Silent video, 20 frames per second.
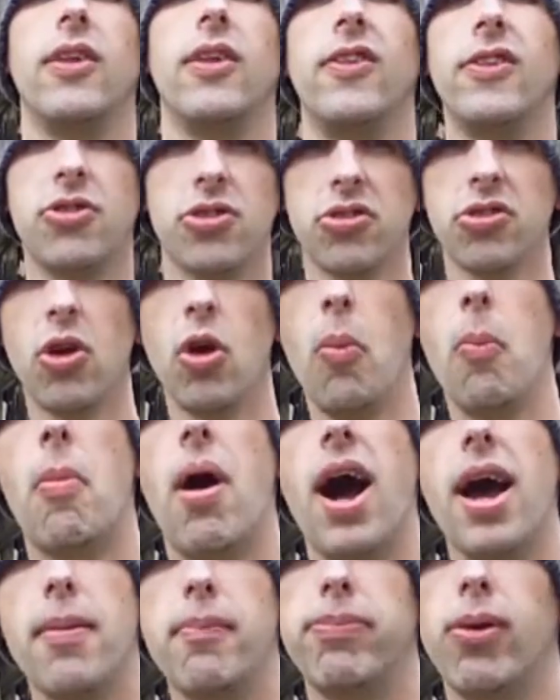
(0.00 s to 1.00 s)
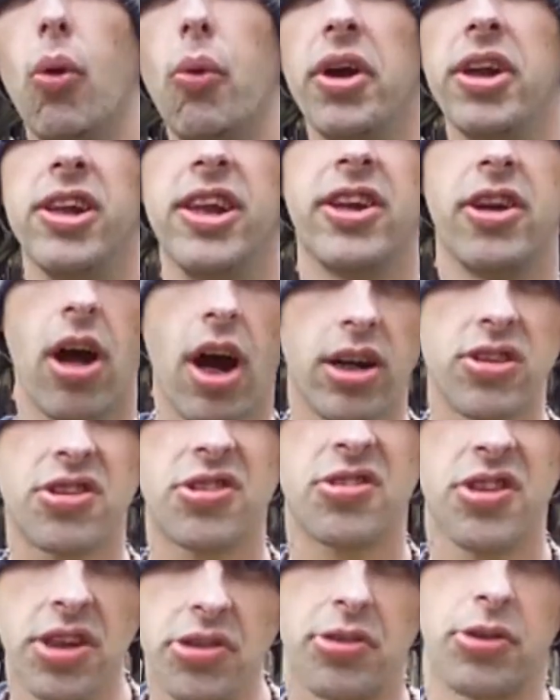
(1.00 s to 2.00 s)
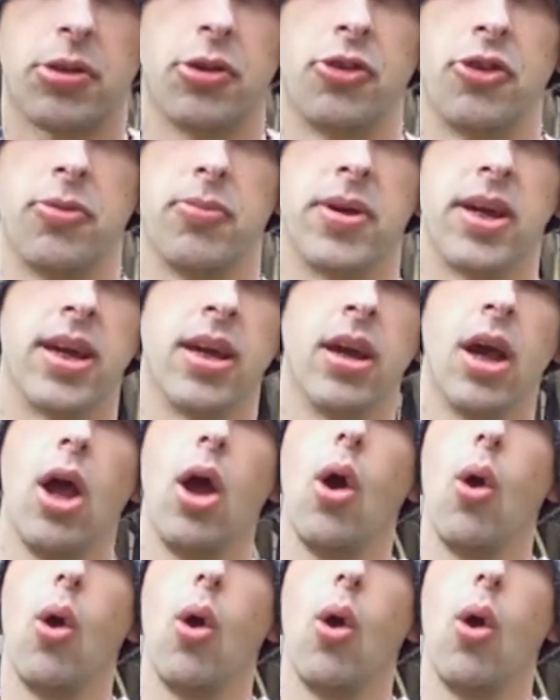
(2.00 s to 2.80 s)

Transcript: This is so mind-blowingly nonsensical to me.